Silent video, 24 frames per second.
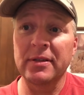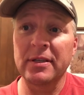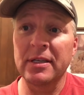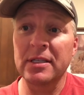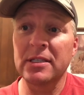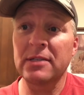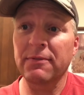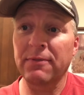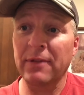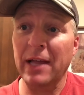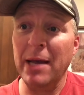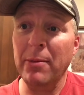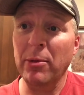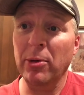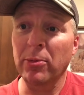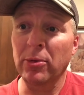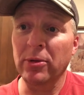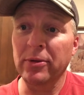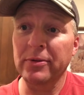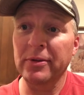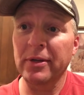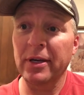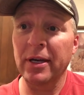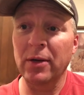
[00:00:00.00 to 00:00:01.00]
is
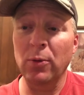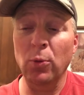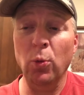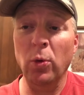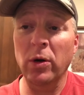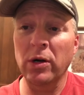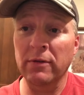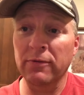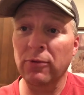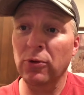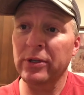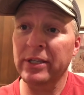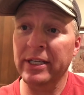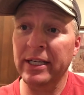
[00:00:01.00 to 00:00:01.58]
flammable and wonderful